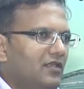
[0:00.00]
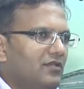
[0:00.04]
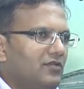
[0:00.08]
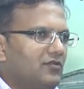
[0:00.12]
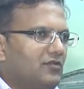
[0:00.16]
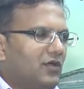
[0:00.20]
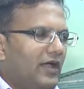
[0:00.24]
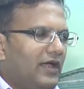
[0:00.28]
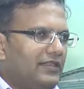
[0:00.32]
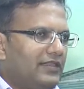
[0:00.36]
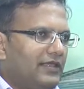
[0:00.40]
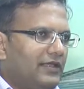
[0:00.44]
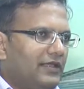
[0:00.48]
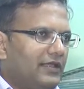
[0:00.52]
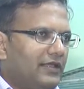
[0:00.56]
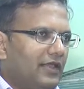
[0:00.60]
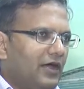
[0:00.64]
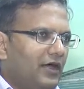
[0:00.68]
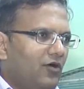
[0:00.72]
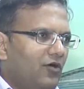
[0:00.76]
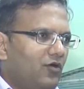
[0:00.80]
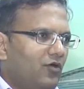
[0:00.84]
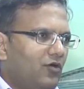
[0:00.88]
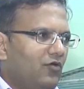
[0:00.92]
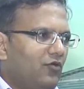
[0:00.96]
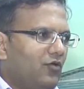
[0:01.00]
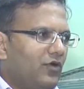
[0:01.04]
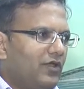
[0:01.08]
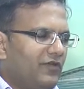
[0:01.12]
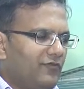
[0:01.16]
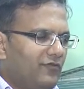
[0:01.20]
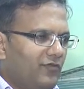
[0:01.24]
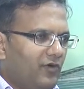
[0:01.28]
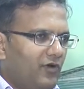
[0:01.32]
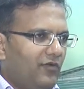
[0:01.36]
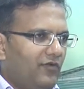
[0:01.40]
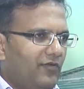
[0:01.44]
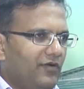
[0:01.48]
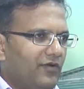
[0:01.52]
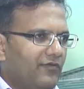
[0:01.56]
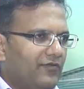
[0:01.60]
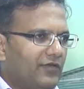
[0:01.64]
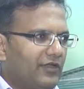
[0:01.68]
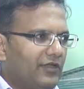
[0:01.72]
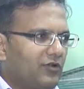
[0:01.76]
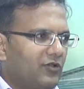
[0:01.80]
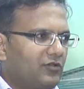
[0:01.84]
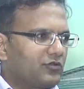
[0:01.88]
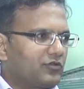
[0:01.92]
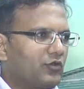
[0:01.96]
So I think now going forward,
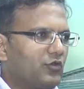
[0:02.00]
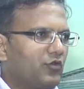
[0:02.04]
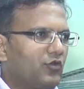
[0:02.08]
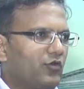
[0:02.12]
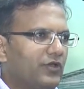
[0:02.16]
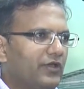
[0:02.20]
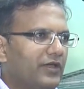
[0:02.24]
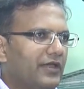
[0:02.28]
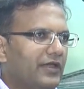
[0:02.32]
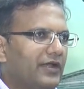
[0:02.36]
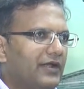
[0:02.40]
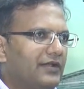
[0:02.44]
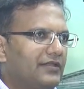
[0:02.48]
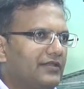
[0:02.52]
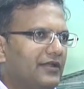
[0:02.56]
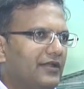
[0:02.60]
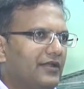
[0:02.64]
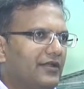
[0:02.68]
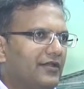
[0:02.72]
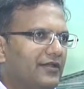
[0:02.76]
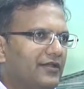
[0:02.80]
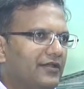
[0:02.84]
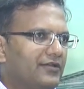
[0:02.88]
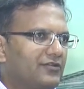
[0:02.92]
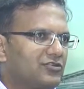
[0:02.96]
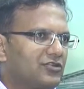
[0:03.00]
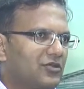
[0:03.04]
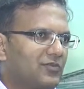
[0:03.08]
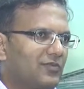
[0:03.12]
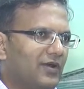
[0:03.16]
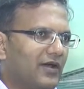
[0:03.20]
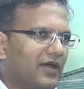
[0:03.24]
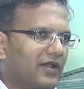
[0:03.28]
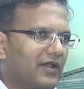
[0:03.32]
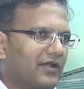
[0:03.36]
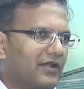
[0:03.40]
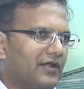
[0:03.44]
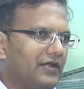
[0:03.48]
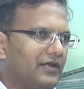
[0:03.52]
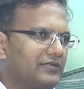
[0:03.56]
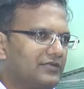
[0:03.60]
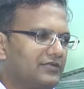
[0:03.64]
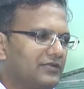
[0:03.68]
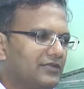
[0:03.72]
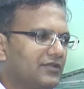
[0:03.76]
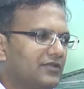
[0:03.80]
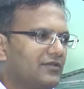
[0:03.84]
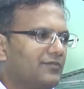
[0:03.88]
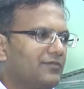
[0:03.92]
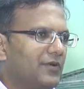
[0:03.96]
we are also looking at the international markets,
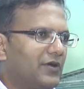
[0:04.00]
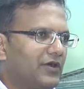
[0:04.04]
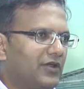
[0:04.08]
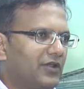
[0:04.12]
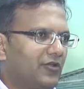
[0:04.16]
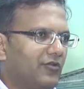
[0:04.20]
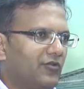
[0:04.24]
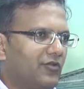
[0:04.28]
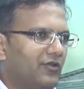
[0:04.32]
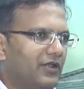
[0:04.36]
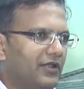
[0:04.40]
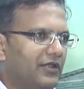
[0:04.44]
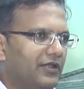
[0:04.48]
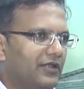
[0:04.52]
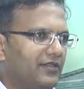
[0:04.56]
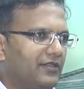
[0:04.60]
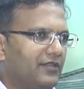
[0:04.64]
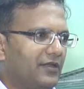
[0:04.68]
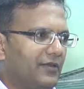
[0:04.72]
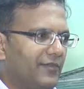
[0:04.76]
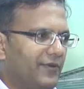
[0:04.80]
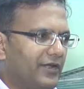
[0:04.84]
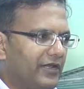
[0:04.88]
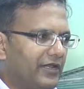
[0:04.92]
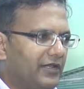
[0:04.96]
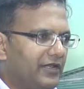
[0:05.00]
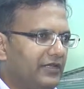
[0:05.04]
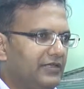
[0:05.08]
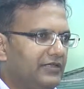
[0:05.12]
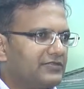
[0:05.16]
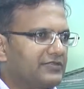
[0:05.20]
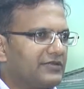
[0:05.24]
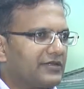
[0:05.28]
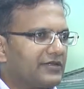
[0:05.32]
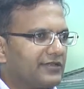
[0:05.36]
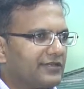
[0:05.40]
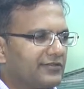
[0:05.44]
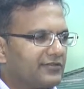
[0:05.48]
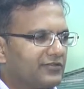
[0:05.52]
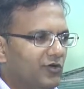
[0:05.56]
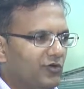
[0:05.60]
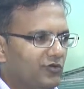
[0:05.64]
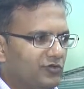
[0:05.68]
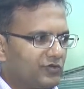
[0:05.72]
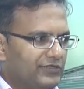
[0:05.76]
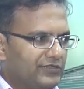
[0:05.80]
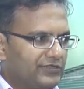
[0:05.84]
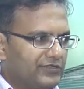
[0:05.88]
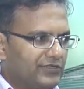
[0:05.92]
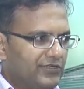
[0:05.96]
in particularly in the Middle East and the
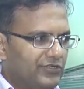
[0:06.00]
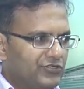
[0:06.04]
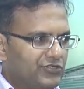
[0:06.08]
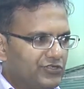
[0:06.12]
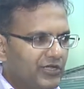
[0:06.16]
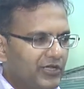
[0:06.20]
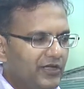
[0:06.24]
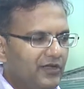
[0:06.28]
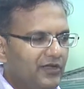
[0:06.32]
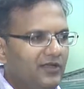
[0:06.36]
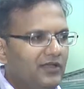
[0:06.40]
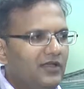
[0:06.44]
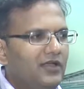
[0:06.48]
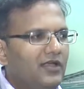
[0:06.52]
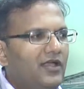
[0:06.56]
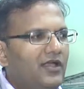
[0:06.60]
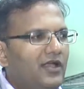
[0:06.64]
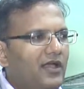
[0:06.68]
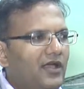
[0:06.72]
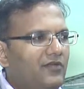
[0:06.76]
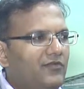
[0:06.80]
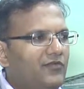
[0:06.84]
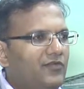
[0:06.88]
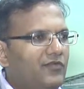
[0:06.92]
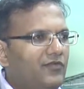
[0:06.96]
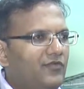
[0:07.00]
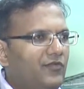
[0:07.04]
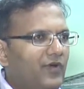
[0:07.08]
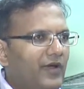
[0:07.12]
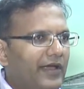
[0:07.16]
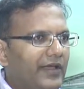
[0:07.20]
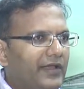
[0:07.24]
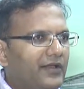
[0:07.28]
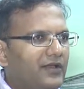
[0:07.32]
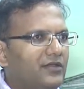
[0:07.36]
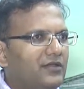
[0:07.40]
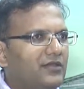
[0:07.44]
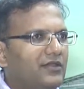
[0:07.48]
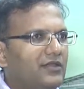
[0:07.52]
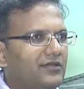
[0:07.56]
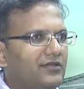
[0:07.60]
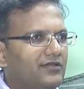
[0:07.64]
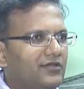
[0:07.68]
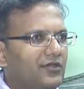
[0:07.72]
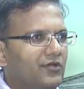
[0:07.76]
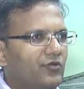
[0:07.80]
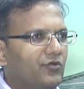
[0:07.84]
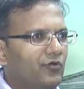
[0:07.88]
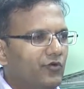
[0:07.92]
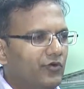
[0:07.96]
Southeast Asia, and we find there
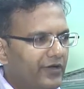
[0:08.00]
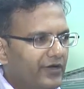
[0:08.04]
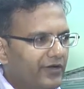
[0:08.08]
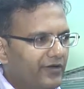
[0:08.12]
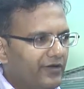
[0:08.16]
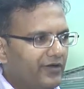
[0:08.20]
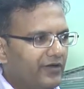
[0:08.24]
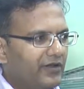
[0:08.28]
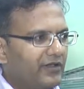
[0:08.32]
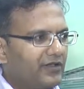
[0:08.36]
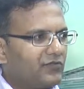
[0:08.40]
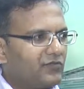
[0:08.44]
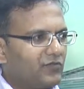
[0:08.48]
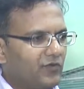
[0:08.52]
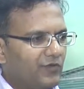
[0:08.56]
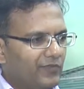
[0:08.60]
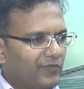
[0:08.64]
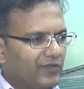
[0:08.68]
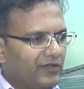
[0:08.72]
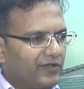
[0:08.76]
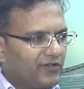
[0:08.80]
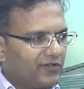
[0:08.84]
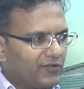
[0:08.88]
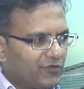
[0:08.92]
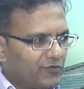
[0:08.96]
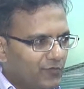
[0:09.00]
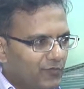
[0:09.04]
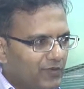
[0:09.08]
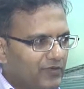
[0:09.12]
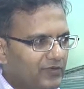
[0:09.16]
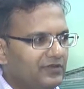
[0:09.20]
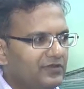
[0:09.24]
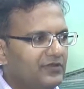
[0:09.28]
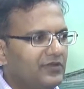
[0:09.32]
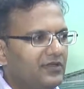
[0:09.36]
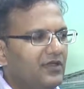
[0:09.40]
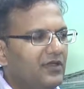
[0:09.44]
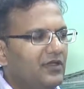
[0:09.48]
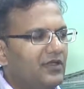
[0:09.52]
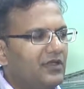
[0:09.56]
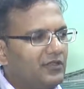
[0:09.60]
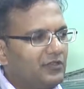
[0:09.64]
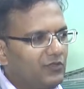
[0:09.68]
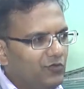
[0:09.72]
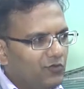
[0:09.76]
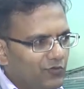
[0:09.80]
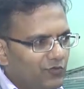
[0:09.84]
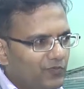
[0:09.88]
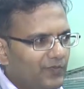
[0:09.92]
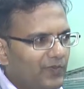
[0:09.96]
is a good interest from the customers
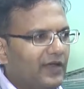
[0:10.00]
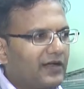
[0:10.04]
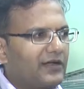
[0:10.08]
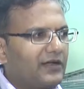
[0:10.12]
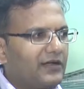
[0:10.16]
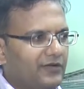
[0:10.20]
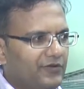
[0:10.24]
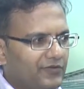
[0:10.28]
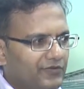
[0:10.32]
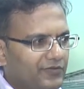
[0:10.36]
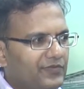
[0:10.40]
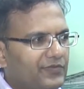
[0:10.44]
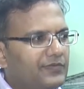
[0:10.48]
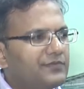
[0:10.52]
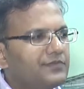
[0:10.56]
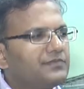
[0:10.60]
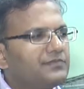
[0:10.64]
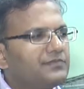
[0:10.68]
in those markets.